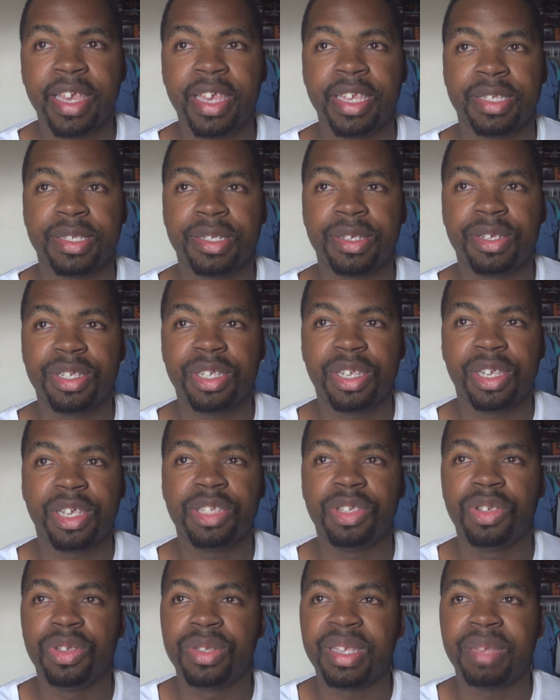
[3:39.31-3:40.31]
It's
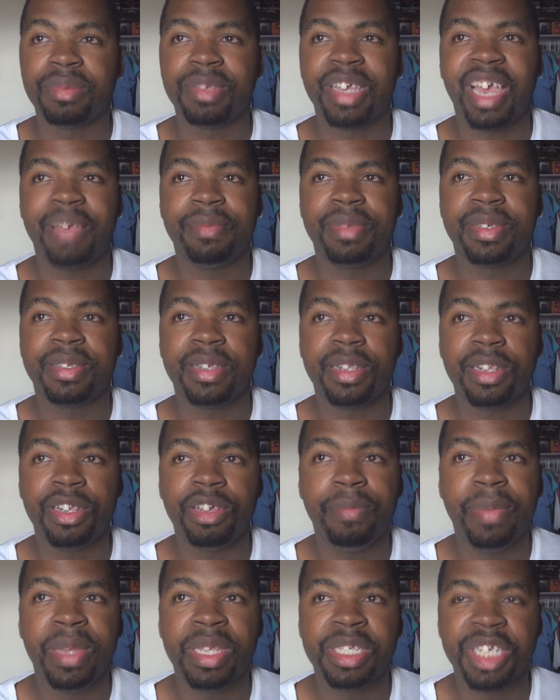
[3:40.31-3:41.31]
sometimes it's a
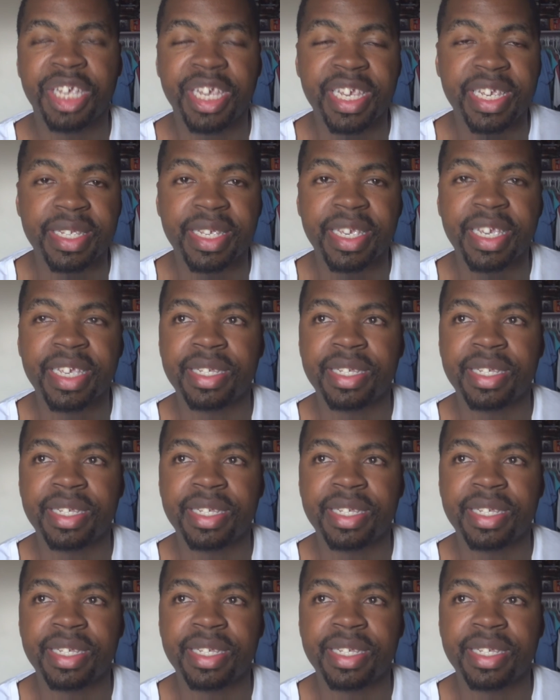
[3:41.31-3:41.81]
little bit cheesy,